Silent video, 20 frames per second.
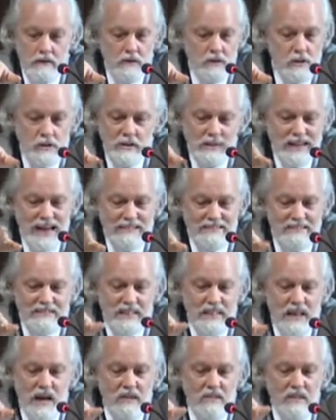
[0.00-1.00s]
Do you not
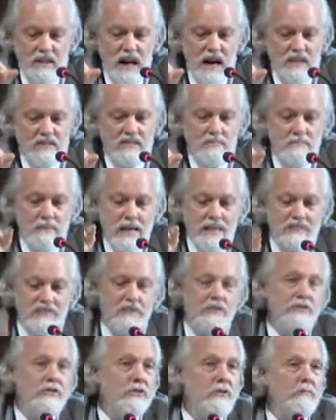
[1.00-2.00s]
see how God's
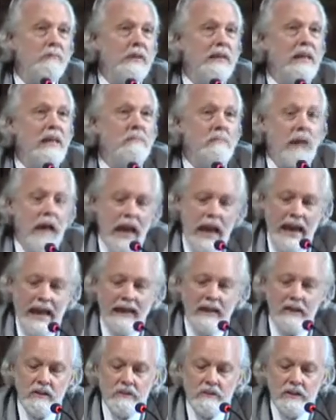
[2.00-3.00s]
messenger became
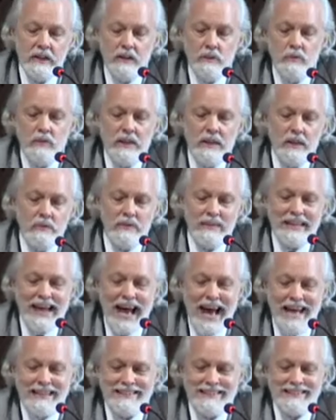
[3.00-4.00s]
angry when he was
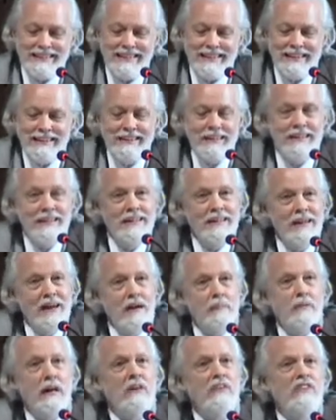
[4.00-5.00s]
asked
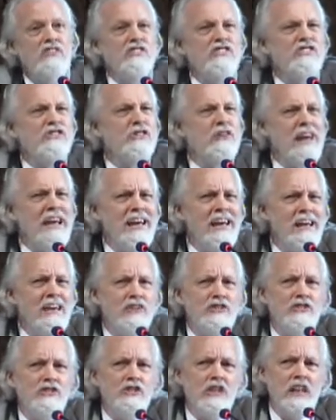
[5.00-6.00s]
about a stray
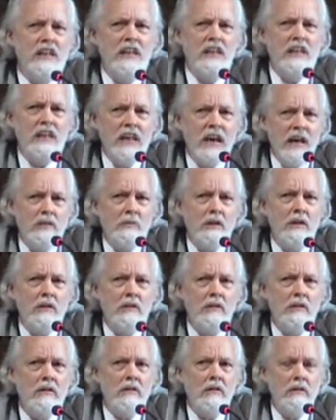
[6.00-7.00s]

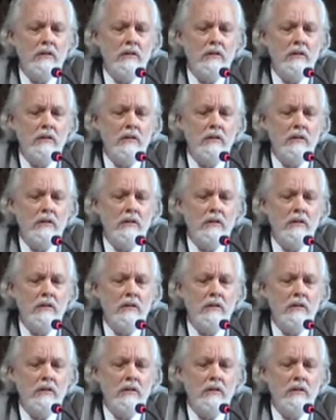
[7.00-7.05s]
she-camel?